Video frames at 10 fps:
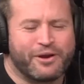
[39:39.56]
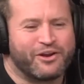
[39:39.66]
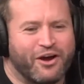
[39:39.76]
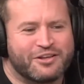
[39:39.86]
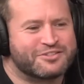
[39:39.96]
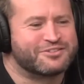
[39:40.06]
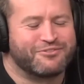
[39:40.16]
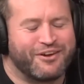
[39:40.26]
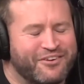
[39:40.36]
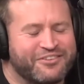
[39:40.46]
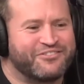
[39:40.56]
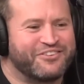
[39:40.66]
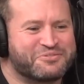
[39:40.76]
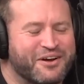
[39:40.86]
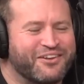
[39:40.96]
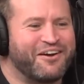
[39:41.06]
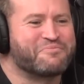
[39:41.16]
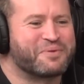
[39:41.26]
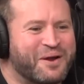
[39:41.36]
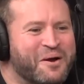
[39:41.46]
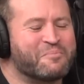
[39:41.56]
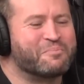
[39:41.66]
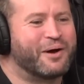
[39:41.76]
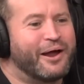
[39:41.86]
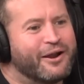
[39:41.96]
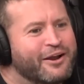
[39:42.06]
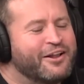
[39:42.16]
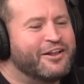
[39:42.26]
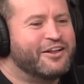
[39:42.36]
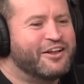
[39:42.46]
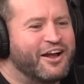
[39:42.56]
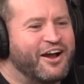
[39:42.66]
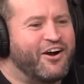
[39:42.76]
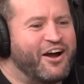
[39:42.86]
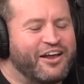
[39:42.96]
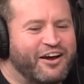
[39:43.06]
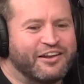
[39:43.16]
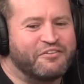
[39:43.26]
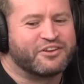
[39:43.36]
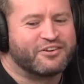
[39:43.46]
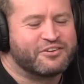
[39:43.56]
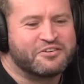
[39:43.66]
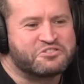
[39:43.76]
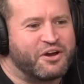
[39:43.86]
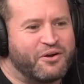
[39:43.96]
nights. I'm like, what has my life become? But I loved it. So